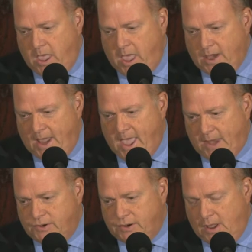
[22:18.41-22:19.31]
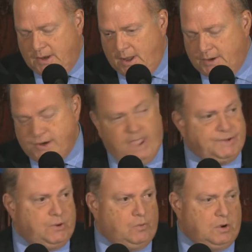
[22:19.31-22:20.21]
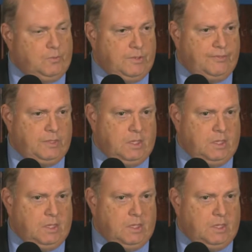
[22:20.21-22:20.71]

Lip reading: And I had a chance to work with